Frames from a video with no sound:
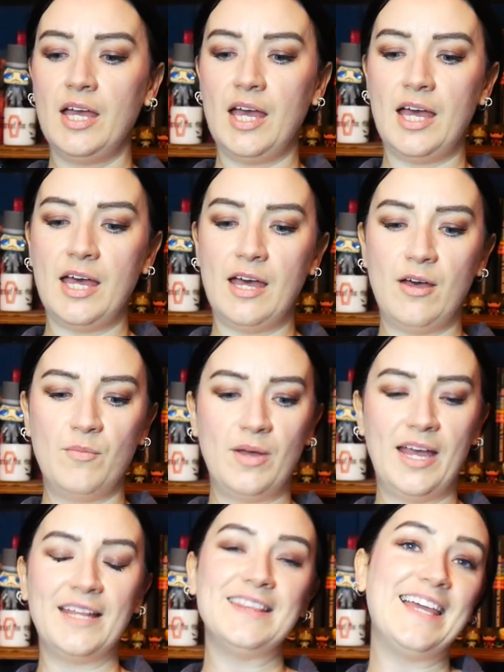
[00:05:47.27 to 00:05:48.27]
And
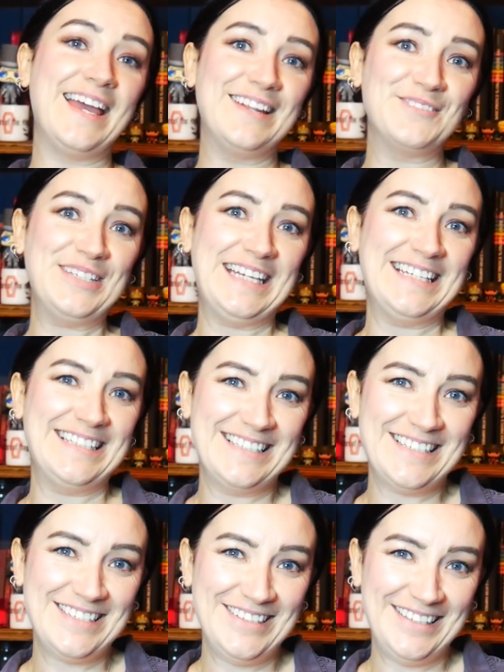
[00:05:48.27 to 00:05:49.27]
then we get
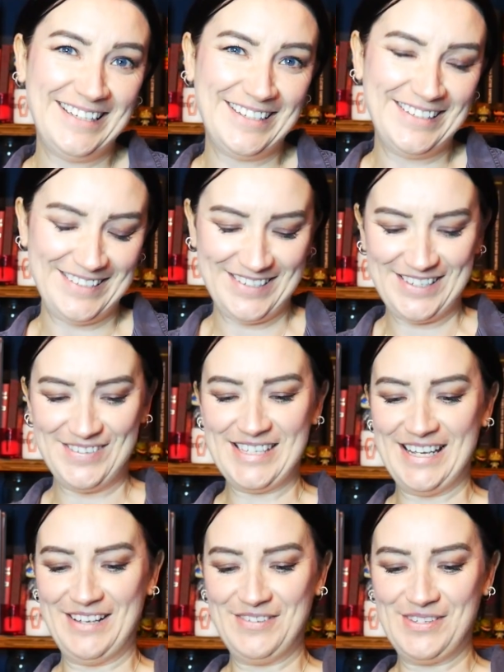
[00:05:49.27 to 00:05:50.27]
into the characters
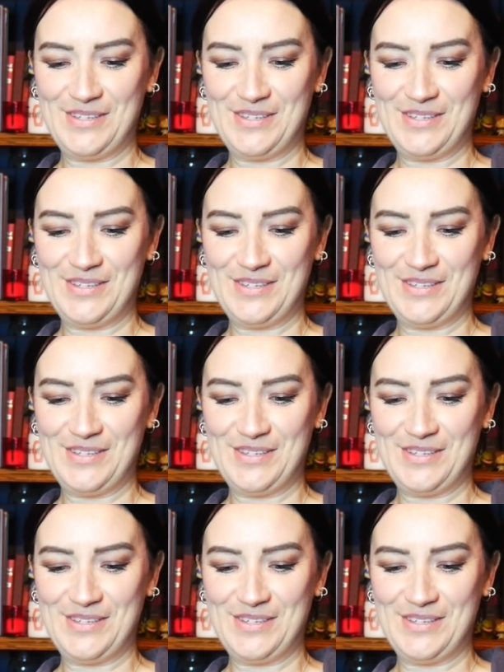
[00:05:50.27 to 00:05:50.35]
themselves.